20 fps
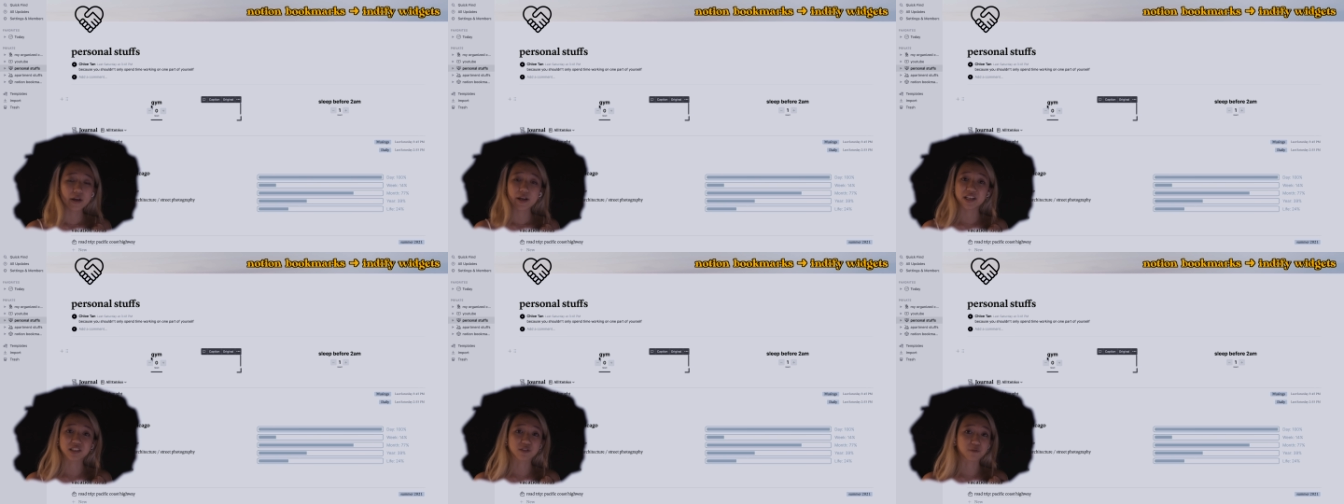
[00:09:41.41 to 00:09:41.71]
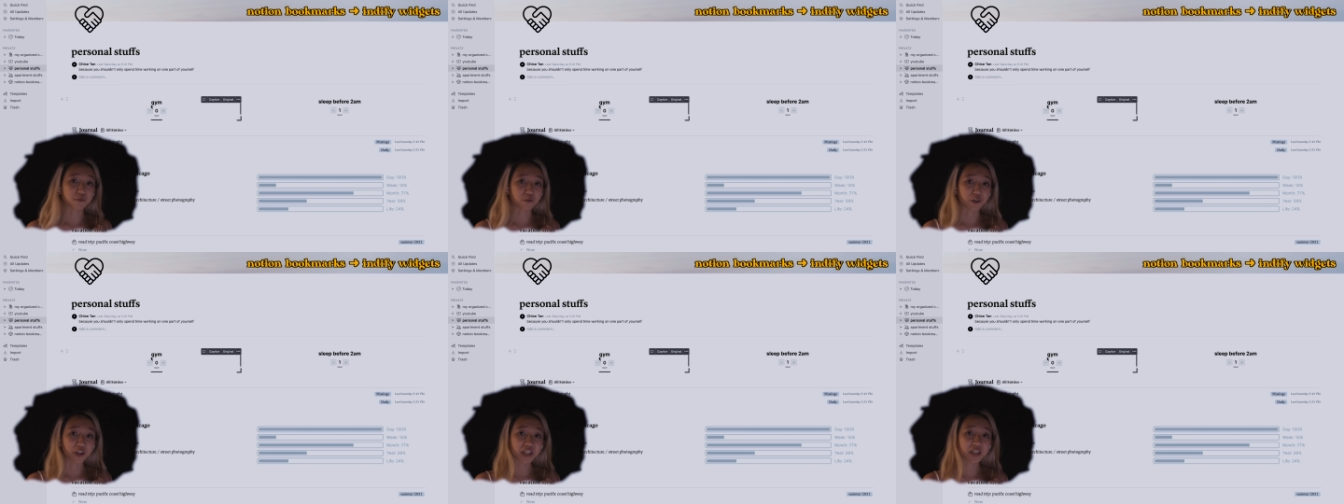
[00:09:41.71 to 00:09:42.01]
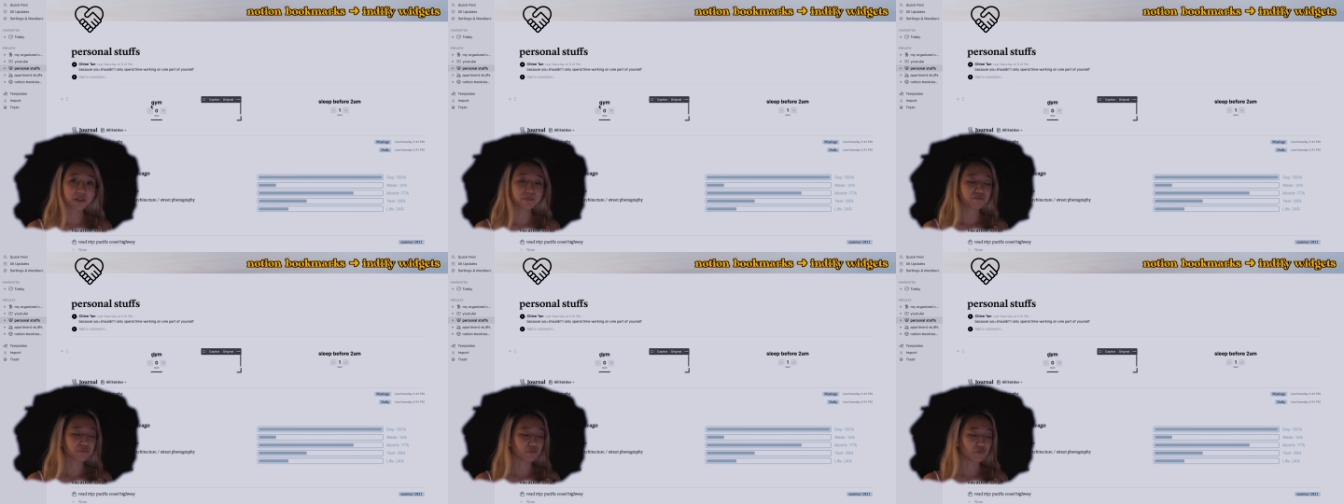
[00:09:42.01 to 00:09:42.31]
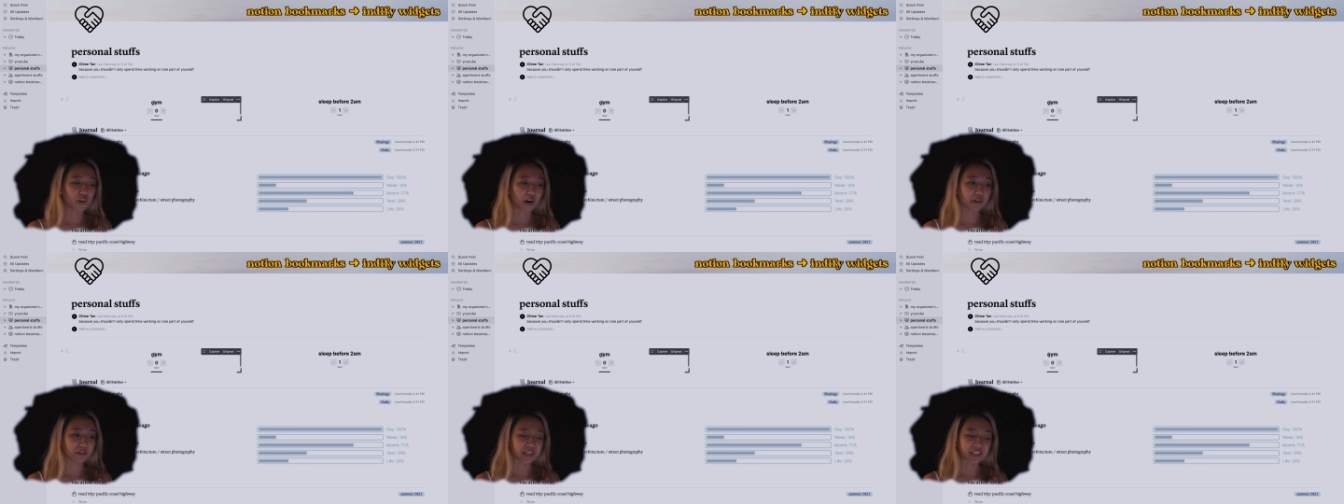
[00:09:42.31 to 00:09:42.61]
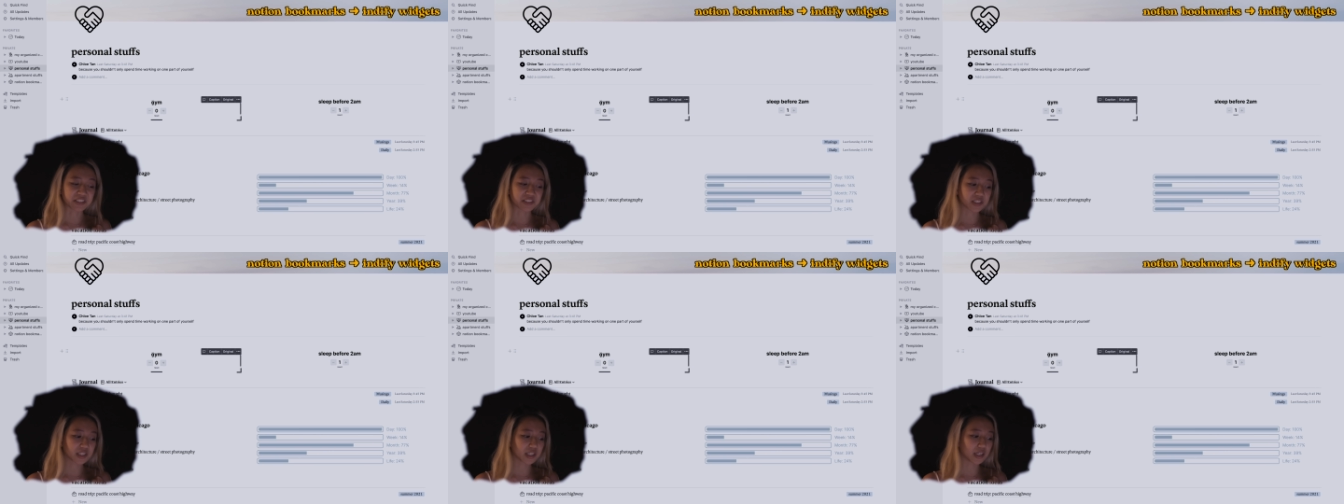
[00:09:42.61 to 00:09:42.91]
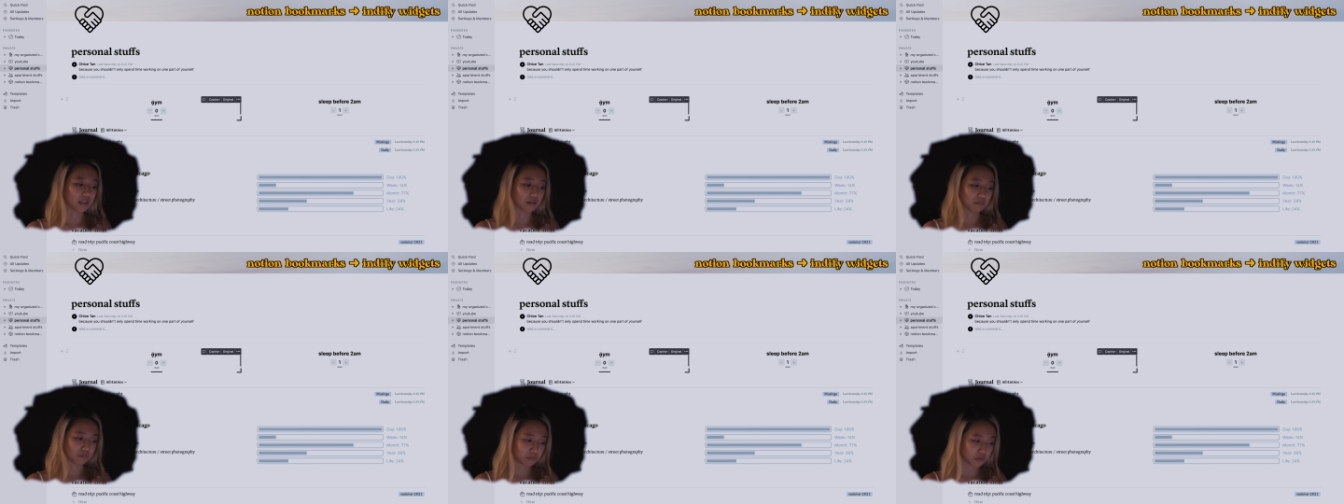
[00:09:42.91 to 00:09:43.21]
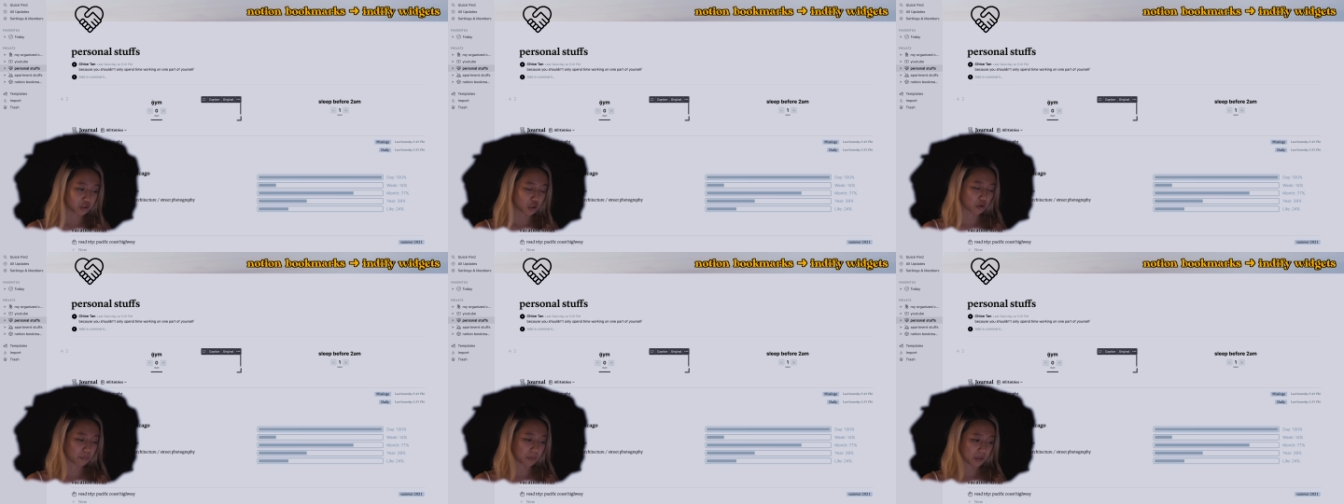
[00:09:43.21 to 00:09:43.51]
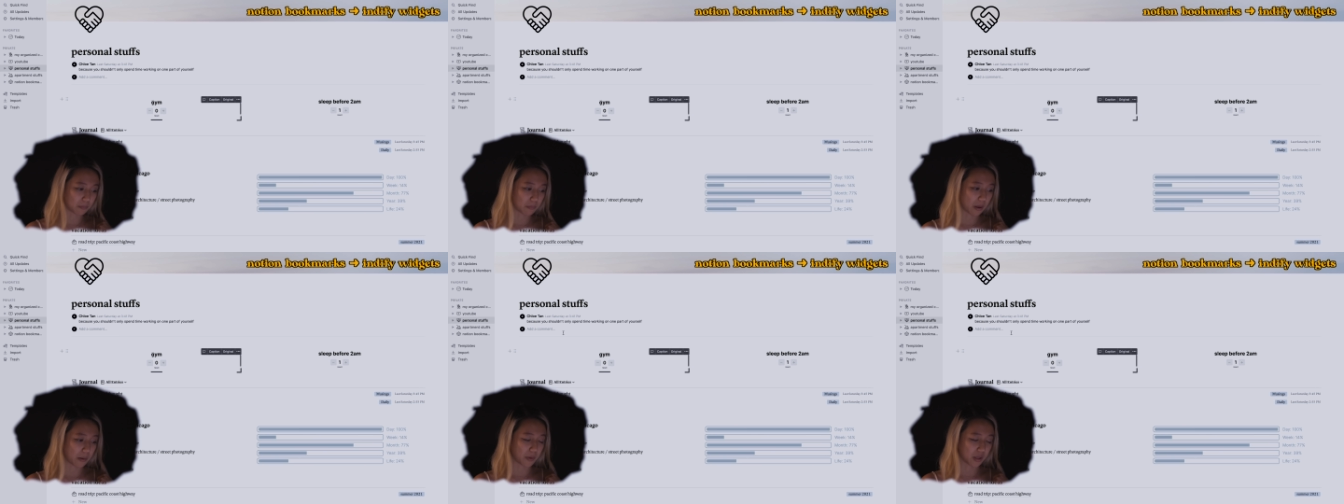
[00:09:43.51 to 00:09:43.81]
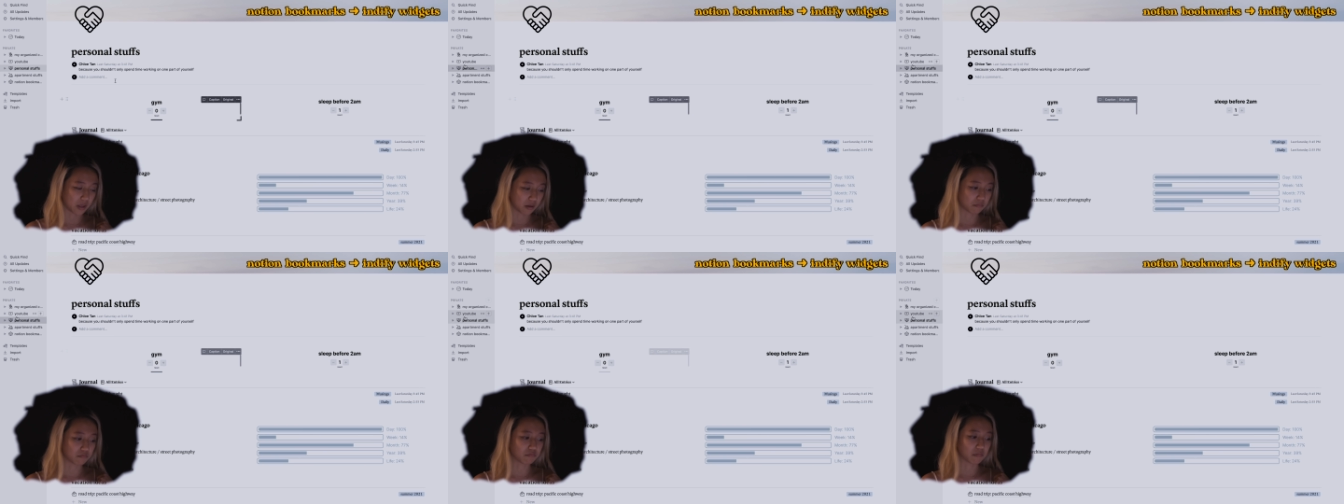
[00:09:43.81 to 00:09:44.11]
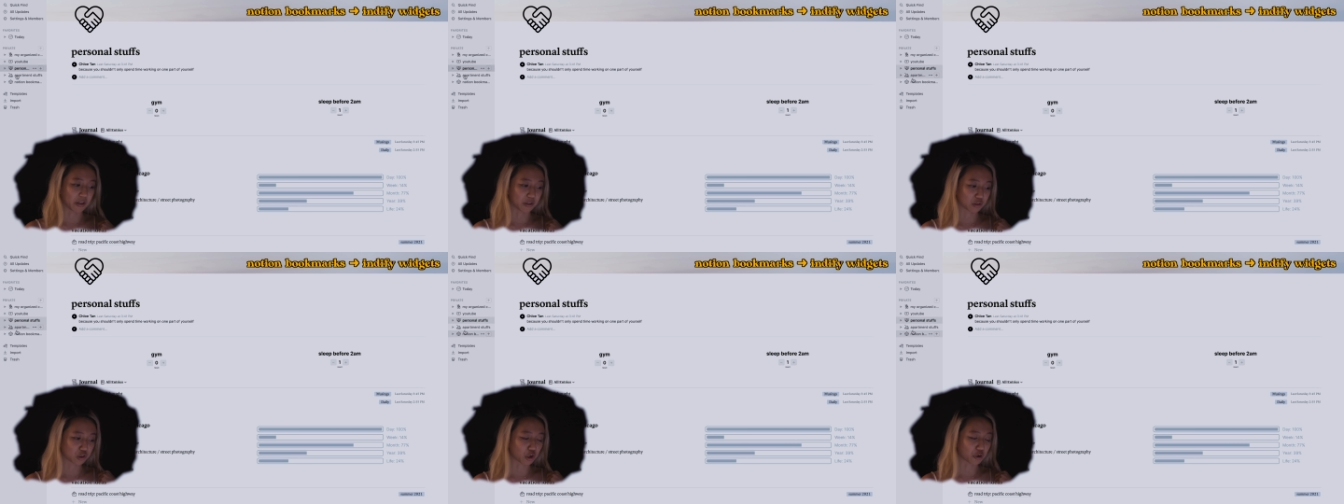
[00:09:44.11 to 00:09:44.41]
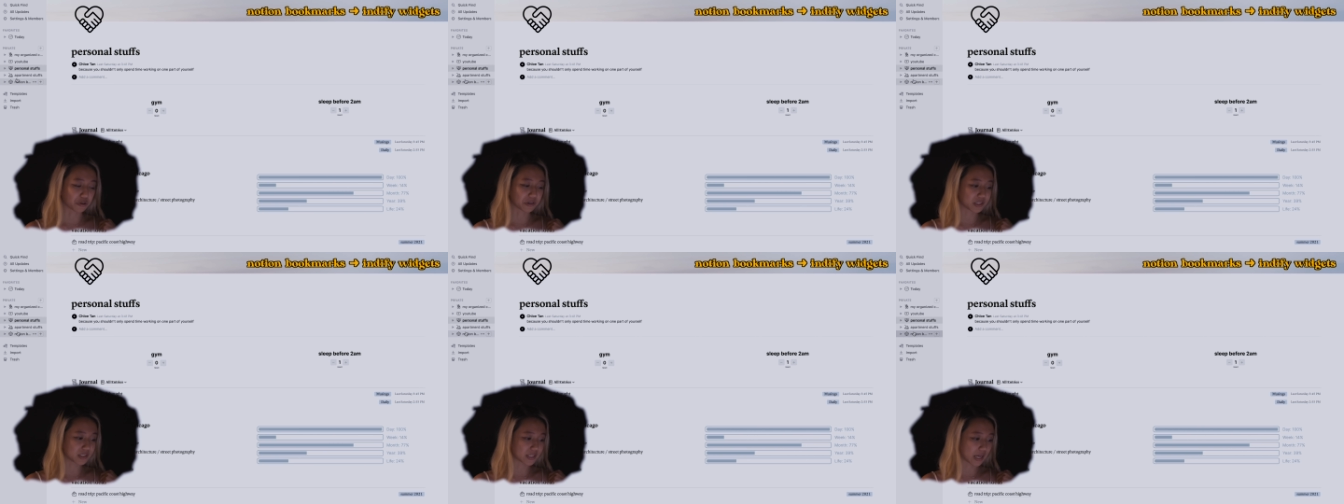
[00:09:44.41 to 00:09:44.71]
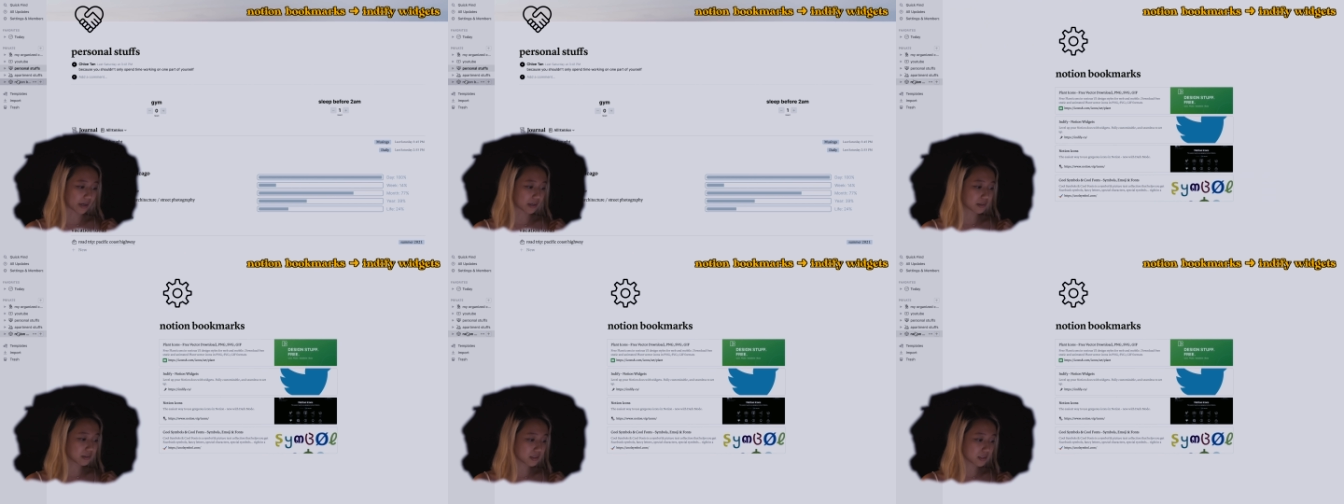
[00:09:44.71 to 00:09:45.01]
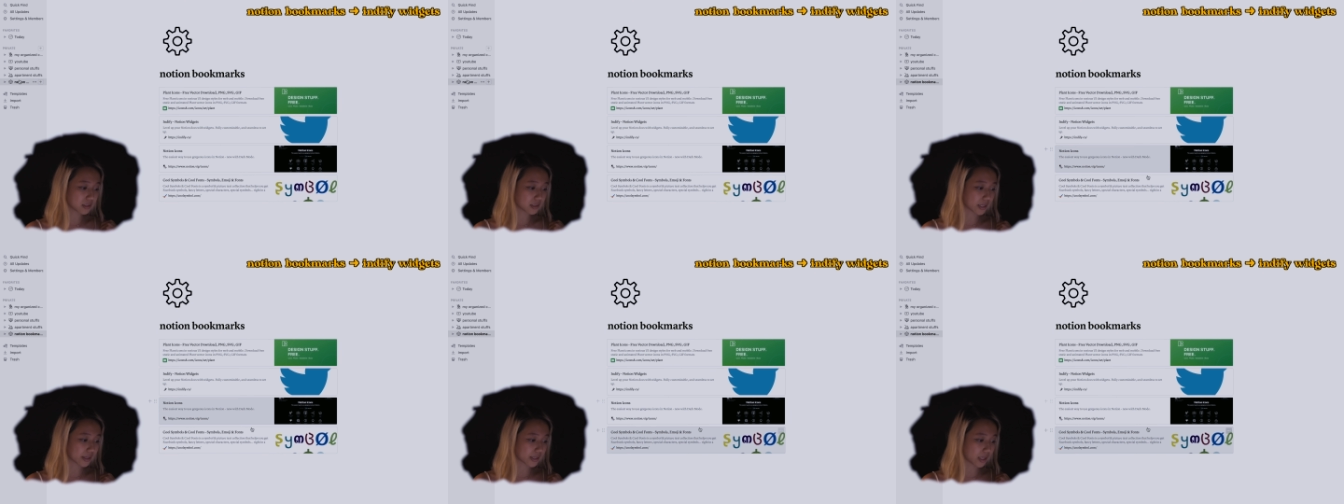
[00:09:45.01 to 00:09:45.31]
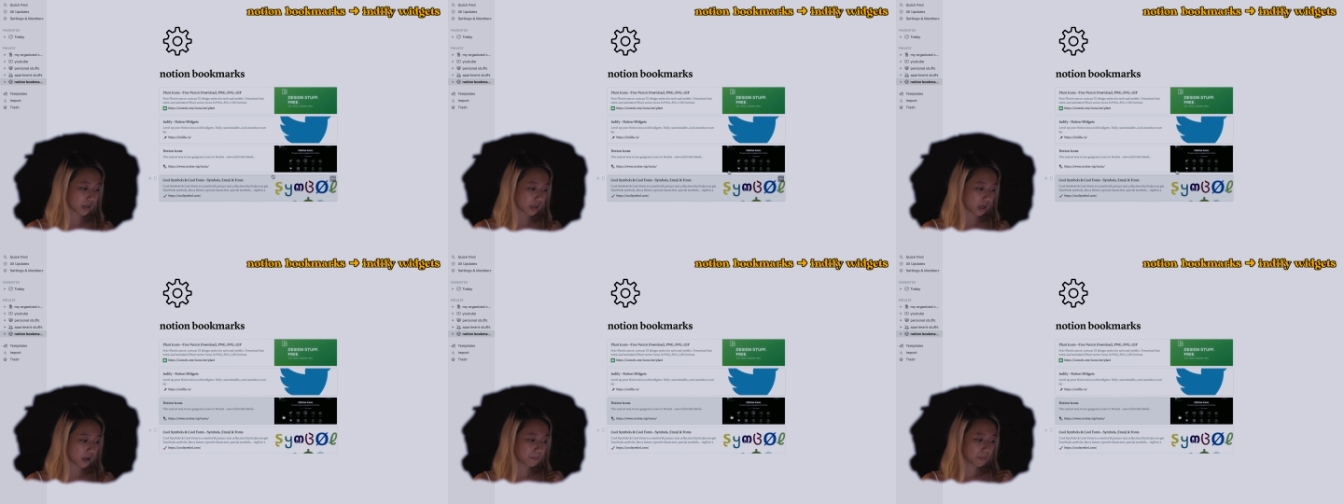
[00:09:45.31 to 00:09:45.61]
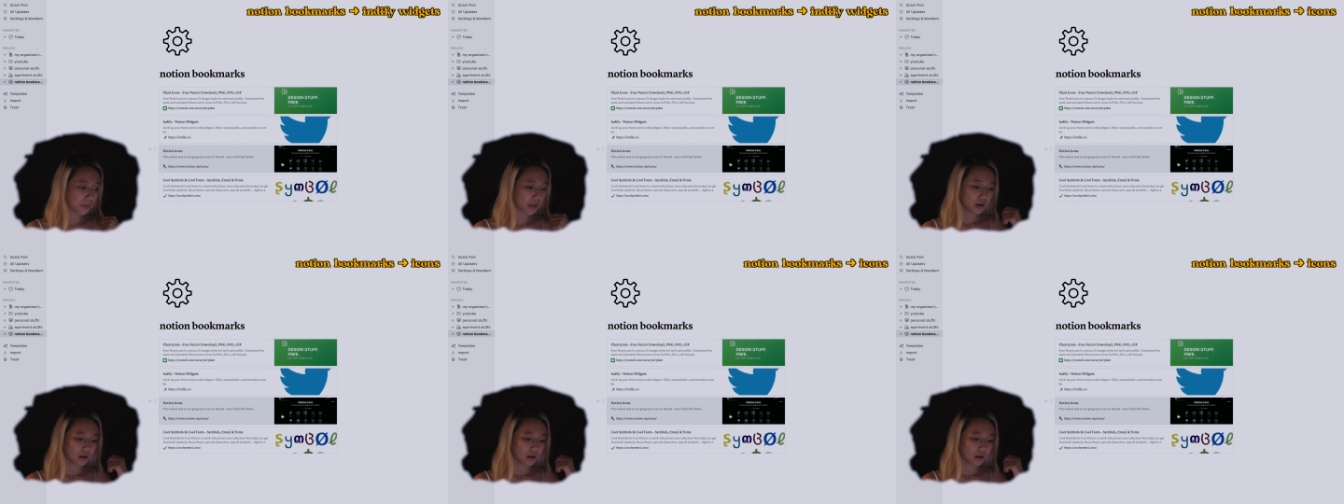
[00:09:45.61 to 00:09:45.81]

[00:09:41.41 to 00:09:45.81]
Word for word: It's free, very easy. It took me maybe like 30 seconds to set that up.